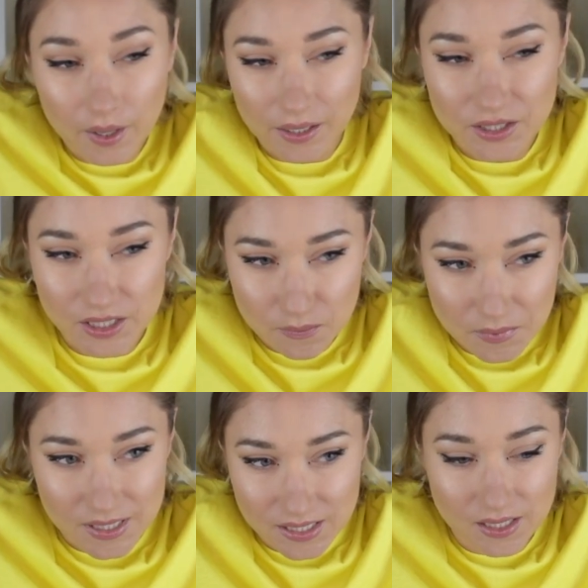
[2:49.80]
and just
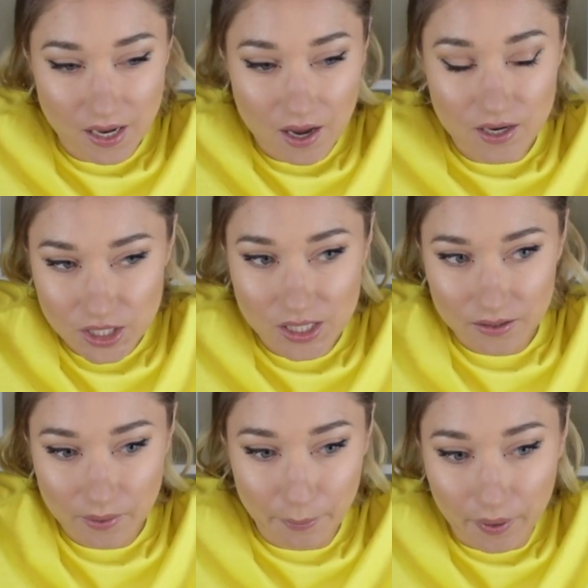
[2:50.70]

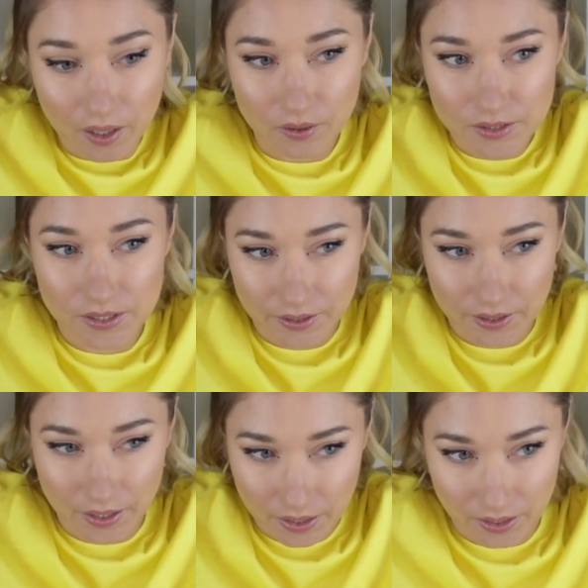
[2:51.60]
massaging the powder
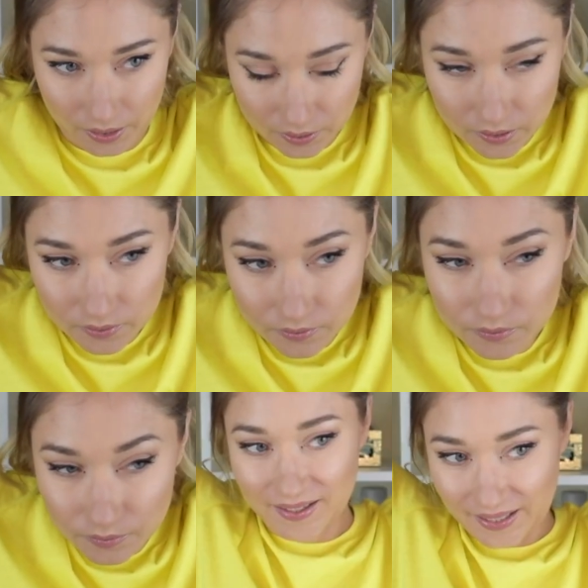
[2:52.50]
in.
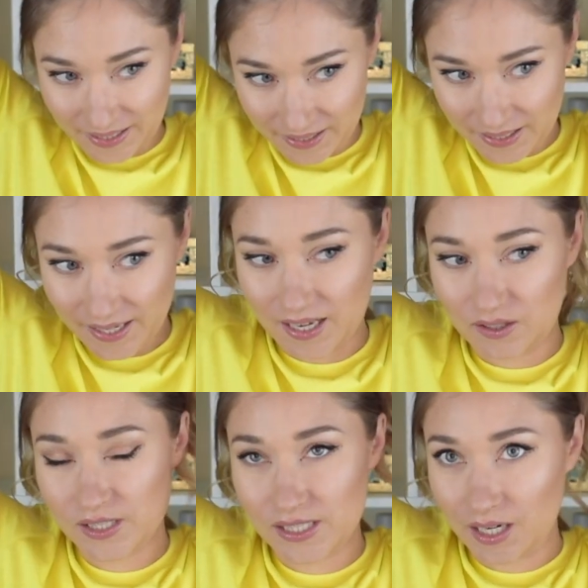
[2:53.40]
And
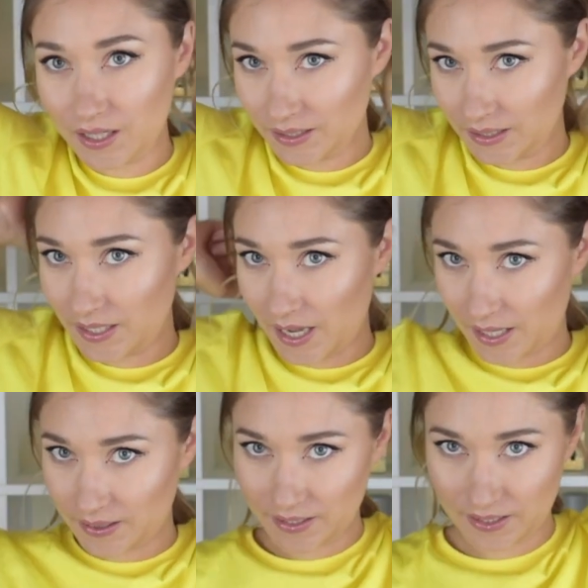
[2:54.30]
now starting
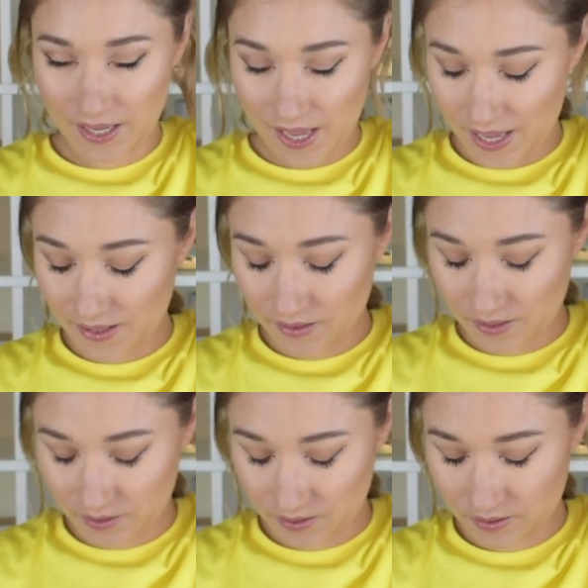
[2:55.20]
at the end
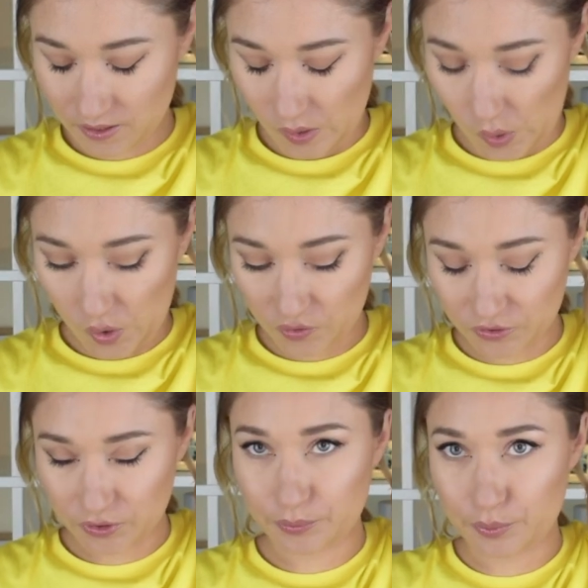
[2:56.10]

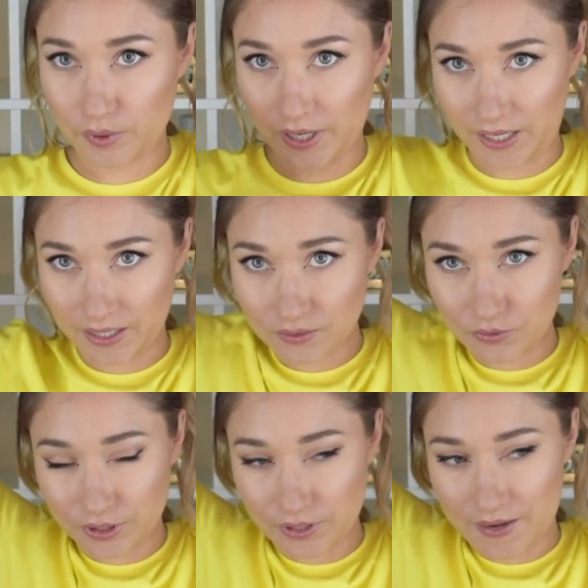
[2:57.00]
of your braid
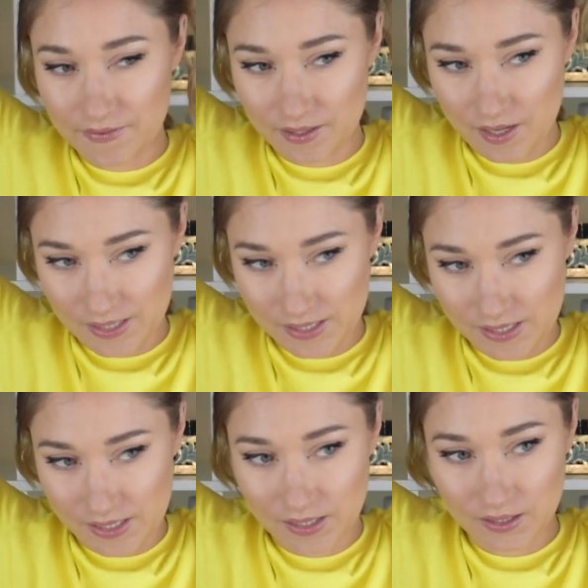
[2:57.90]
where you have
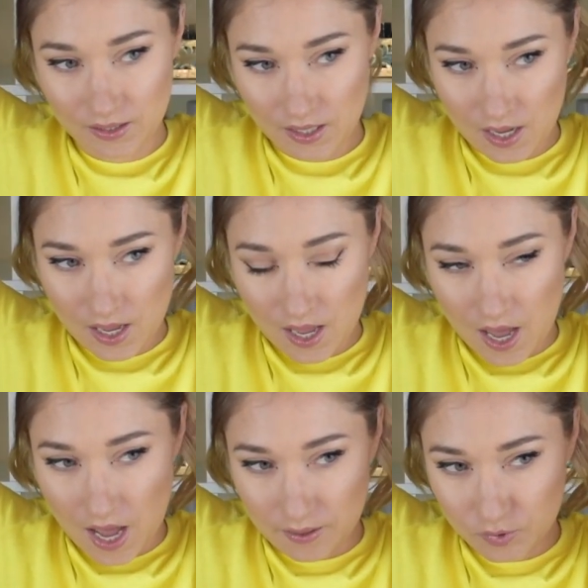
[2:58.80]
elastic,
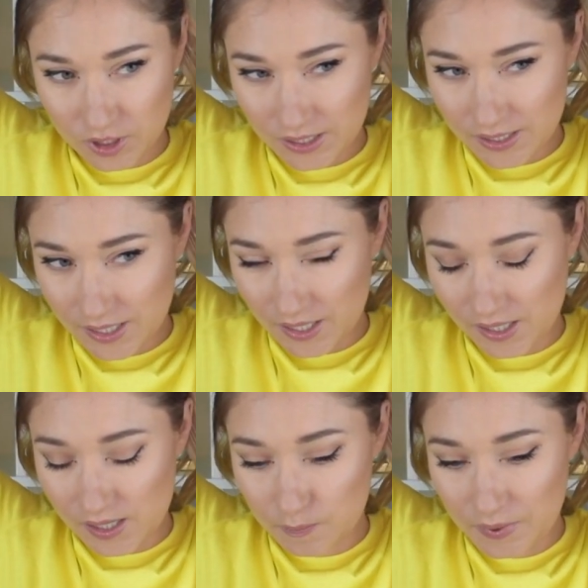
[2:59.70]
I'm just
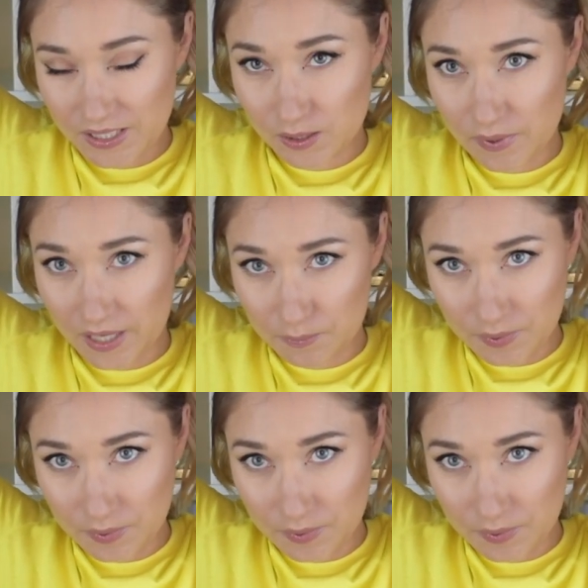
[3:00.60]
taking piece by